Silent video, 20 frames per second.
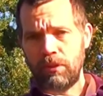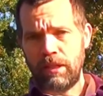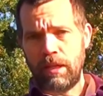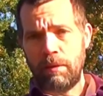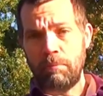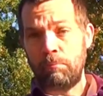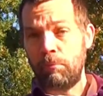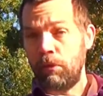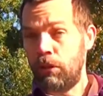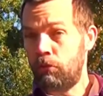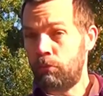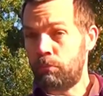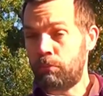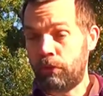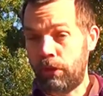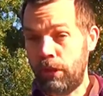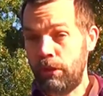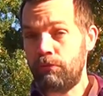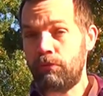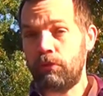and please
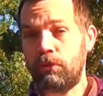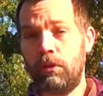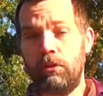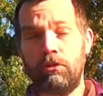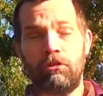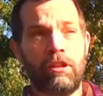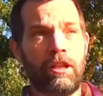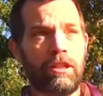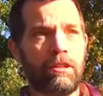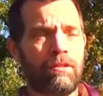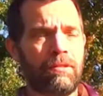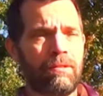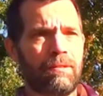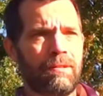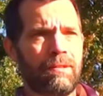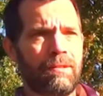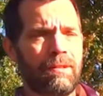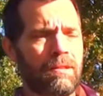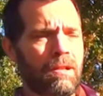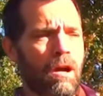pray for us, that
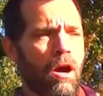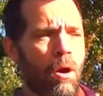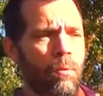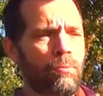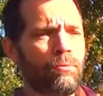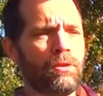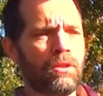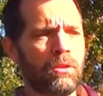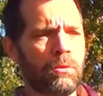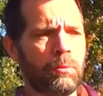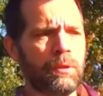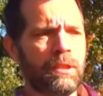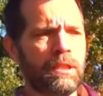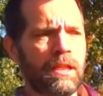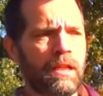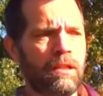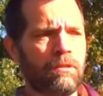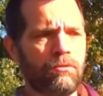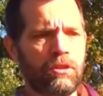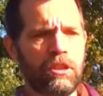hopefully we
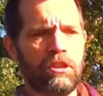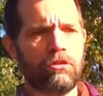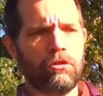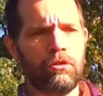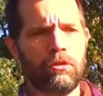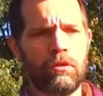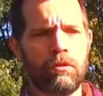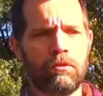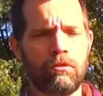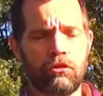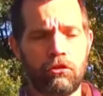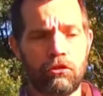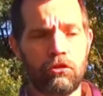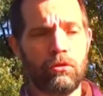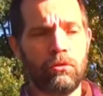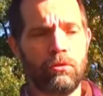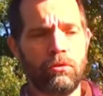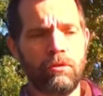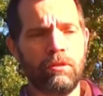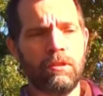can return
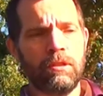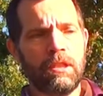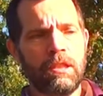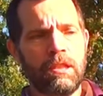soon.